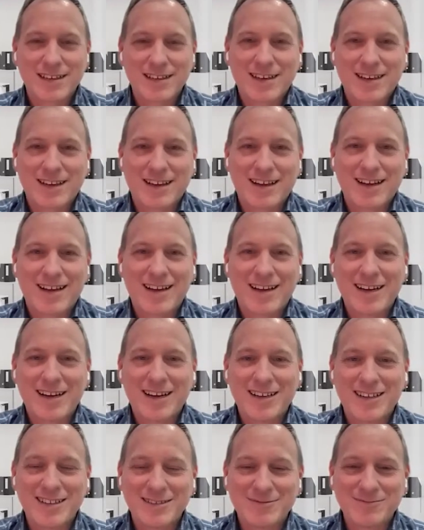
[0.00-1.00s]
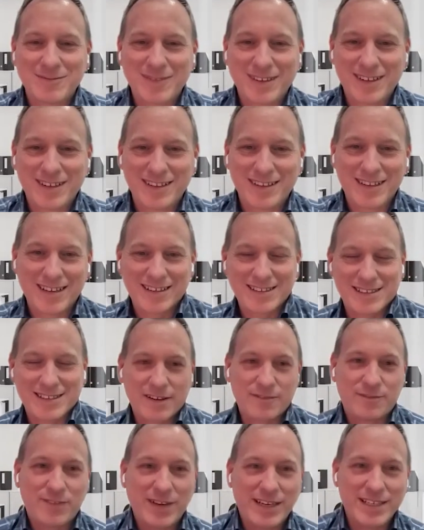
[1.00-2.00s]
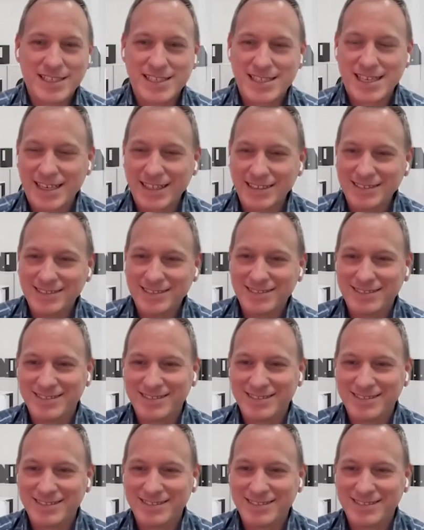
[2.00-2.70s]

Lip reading: Is that fair to say?